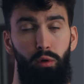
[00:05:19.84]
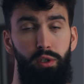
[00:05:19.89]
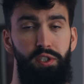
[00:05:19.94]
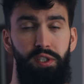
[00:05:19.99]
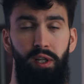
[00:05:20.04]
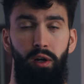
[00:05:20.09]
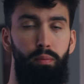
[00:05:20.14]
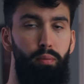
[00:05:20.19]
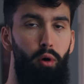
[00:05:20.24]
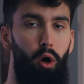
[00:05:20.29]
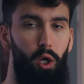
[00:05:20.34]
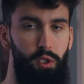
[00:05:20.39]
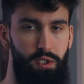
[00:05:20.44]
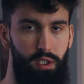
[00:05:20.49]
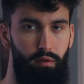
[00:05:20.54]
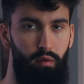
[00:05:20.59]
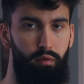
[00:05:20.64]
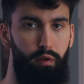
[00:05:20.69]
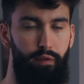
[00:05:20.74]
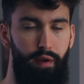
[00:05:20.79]
were still
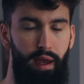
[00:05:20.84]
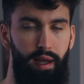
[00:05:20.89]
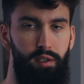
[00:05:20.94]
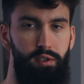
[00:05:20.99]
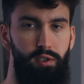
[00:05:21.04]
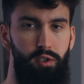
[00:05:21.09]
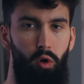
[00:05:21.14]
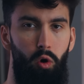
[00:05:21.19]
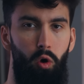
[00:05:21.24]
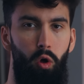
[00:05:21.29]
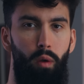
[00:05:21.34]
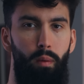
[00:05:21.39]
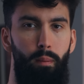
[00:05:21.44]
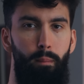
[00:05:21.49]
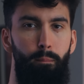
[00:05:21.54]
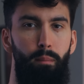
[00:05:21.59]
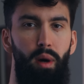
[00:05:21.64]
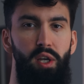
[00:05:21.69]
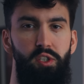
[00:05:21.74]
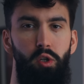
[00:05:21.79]
positive effects on
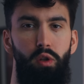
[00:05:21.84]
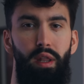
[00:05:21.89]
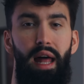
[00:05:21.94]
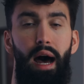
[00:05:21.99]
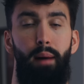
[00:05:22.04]
muscle